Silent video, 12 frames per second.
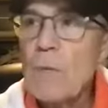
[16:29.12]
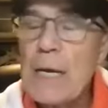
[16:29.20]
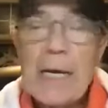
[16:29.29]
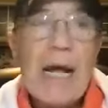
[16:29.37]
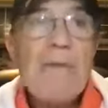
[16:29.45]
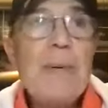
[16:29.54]

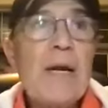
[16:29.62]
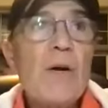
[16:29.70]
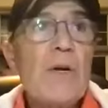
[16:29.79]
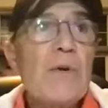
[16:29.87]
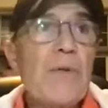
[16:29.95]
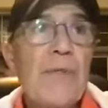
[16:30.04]
And I've been
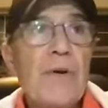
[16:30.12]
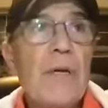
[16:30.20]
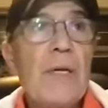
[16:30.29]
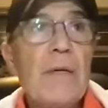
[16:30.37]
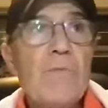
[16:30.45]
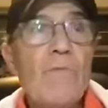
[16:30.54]
out here
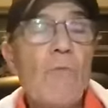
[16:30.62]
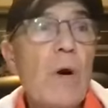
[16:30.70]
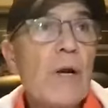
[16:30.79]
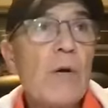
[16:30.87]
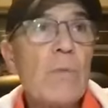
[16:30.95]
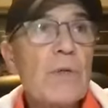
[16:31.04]

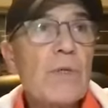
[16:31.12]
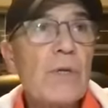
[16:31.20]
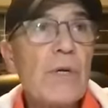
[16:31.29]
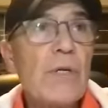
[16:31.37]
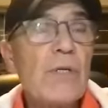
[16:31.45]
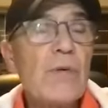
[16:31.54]
thirty-one, almost
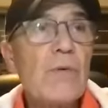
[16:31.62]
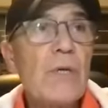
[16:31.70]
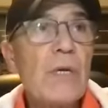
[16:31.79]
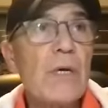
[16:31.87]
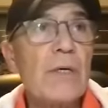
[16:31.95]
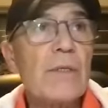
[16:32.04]
thirty-two
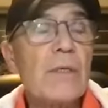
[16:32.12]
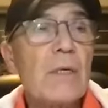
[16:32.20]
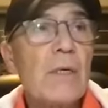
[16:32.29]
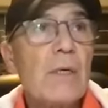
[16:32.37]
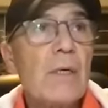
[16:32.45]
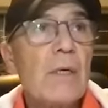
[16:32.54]
years
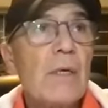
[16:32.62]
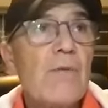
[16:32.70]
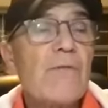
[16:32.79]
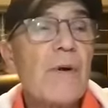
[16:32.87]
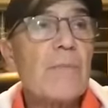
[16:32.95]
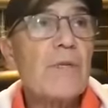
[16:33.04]

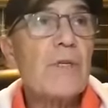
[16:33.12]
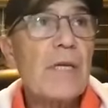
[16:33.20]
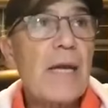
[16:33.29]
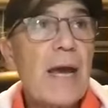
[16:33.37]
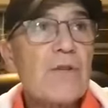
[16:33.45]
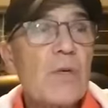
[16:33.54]
from
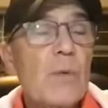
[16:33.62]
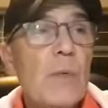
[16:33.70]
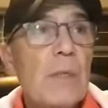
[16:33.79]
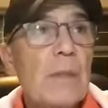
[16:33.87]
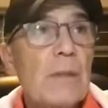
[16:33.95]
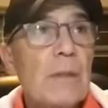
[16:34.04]

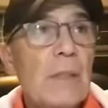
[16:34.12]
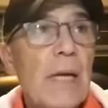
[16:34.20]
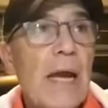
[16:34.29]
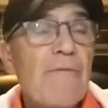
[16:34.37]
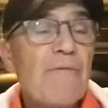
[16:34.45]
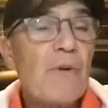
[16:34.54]
Saskatchewan.
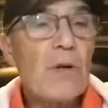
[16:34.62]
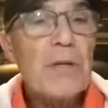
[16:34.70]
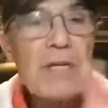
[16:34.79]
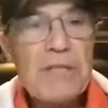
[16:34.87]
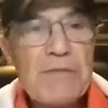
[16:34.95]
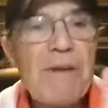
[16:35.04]
And for at
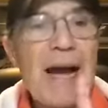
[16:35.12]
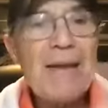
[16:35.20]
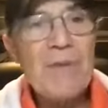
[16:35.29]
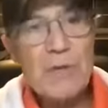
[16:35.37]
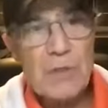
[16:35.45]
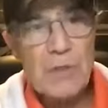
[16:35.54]
least
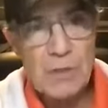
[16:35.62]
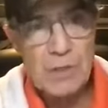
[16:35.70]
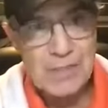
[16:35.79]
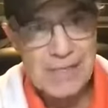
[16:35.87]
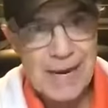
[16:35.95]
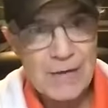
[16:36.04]
five years in
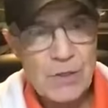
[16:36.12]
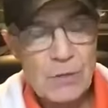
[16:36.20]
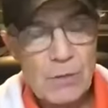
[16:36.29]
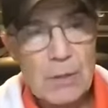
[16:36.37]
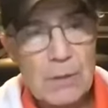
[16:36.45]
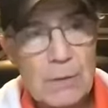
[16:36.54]

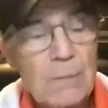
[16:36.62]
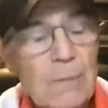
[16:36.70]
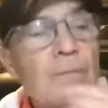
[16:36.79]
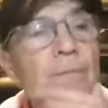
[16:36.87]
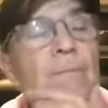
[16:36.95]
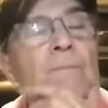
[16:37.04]
Saskatchewan,
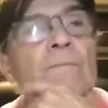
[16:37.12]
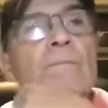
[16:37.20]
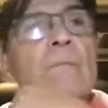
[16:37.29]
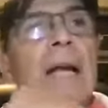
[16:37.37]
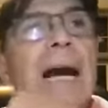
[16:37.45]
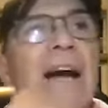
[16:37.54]

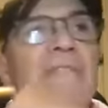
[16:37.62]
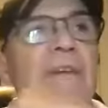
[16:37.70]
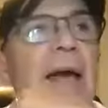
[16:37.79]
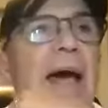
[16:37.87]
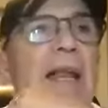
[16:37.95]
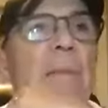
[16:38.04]
I've
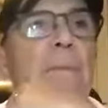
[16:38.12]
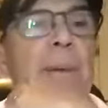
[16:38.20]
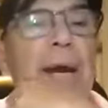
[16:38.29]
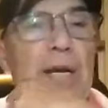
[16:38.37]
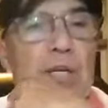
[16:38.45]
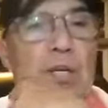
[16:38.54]
had a
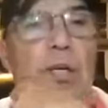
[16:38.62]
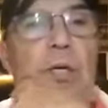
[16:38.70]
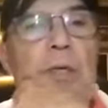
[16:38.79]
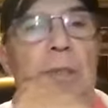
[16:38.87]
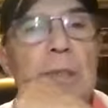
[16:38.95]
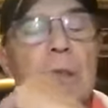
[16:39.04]

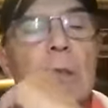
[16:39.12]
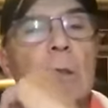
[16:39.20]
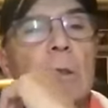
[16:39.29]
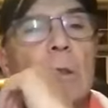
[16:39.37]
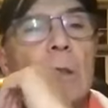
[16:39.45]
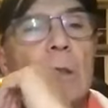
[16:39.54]
picture
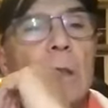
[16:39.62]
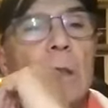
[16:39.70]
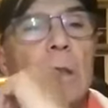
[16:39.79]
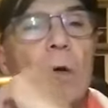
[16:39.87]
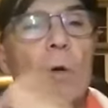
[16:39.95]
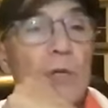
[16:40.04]

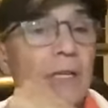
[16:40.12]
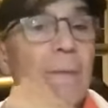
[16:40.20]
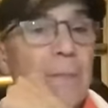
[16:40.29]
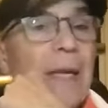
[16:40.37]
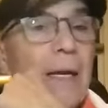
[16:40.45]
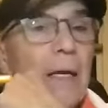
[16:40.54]
or
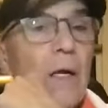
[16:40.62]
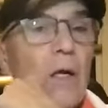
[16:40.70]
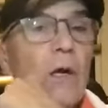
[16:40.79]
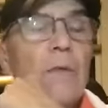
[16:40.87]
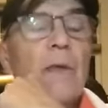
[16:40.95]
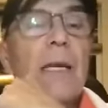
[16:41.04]
something
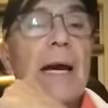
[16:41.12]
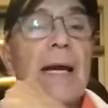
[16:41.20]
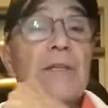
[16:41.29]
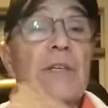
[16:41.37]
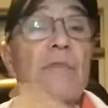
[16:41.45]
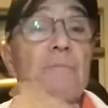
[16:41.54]
along the
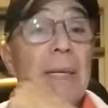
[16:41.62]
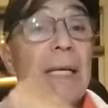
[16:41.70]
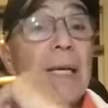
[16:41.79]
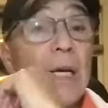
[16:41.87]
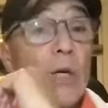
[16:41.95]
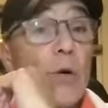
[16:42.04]
lines of
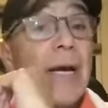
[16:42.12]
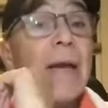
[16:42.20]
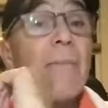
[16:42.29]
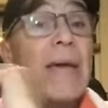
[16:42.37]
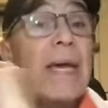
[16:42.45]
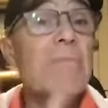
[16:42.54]
Billy
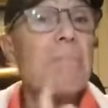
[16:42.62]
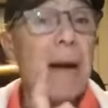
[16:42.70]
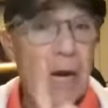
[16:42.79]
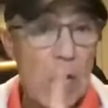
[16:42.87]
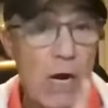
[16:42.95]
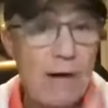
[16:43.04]
Graham in
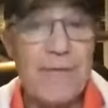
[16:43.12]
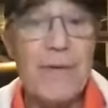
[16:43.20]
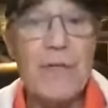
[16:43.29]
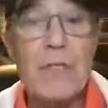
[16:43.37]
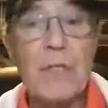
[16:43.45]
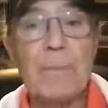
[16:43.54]
my
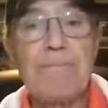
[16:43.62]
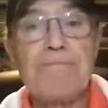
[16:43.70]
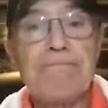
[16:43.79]
office.